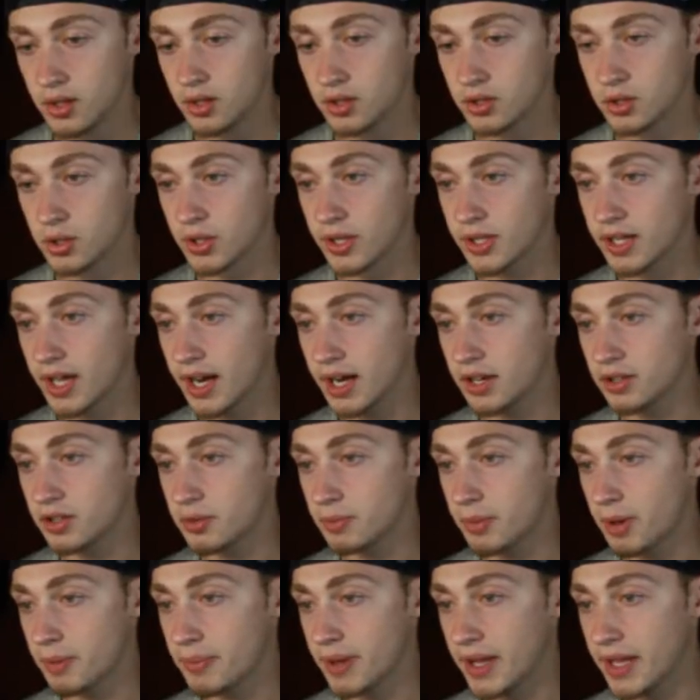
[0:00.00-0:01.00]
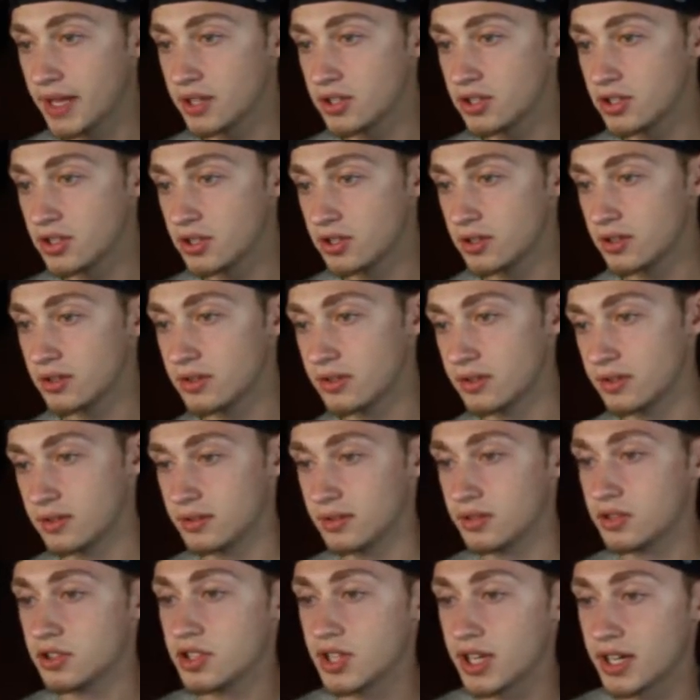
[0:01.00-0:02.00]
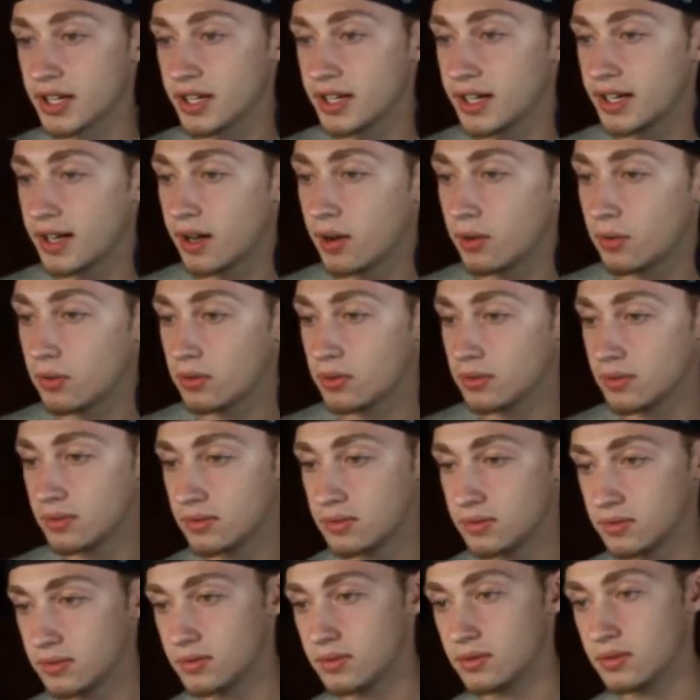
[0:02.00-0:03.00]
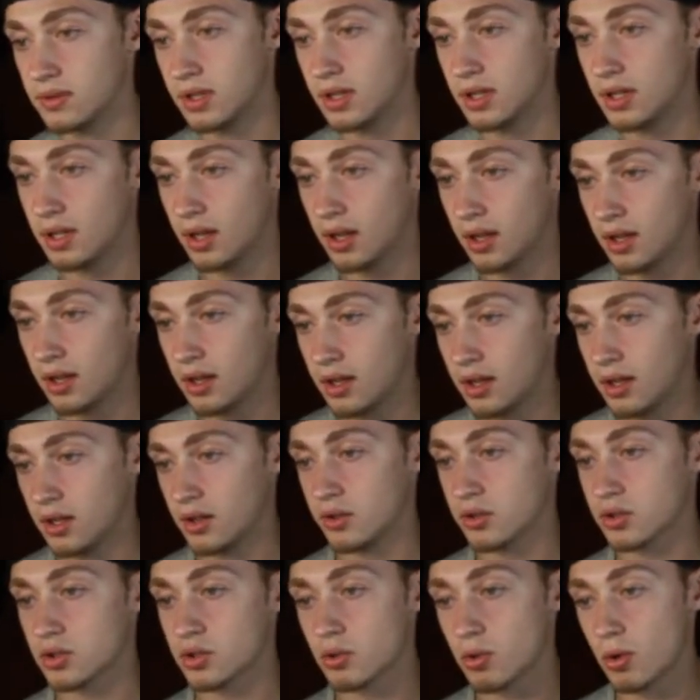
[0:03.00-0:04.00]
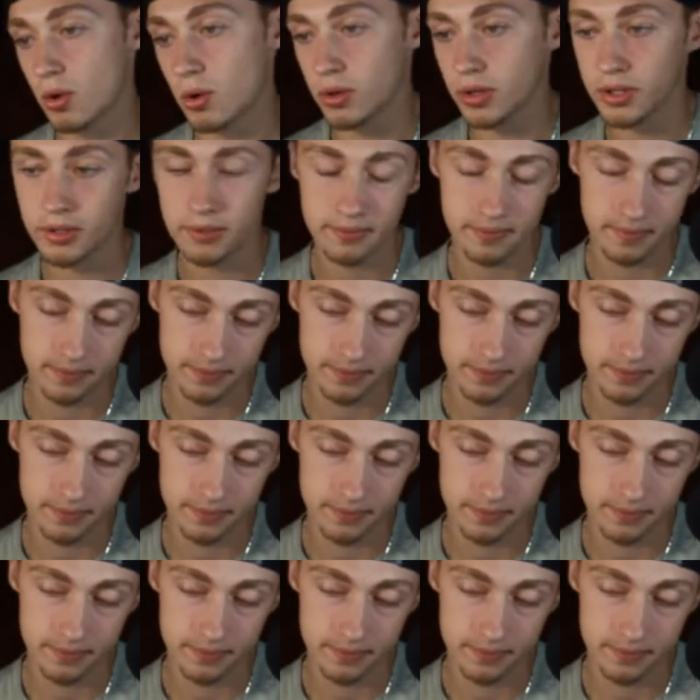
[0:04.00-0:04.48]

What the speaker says: So they got onto my page, they're checking it out, scrolling,